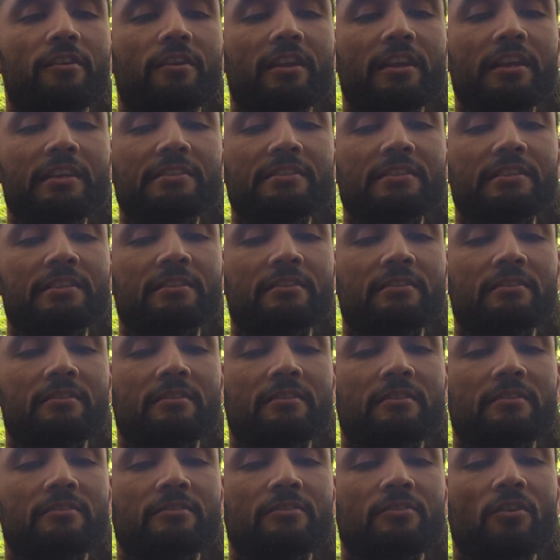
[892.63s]
eating
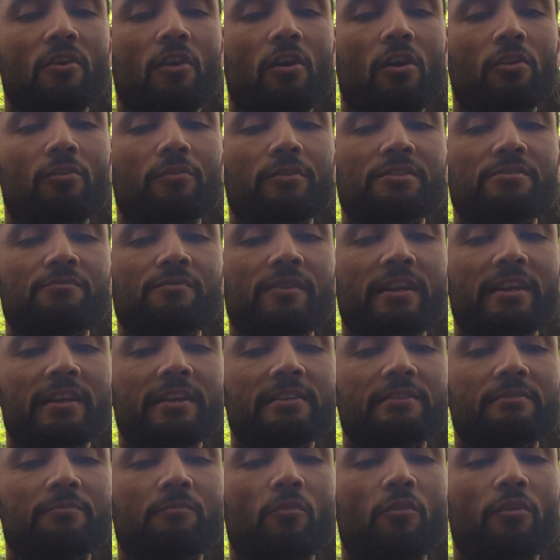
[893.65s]
you know always we
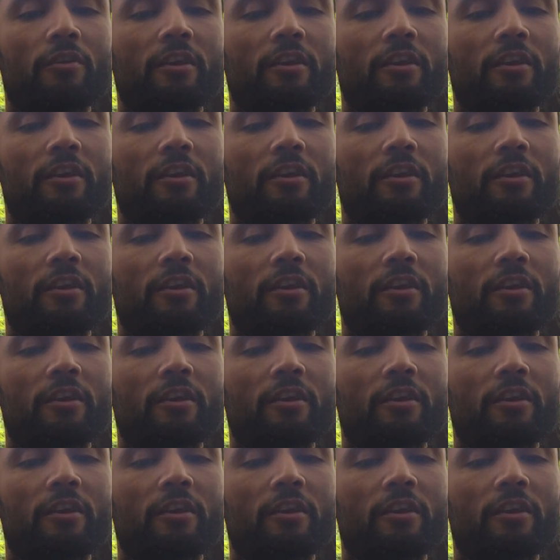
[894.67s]
eat more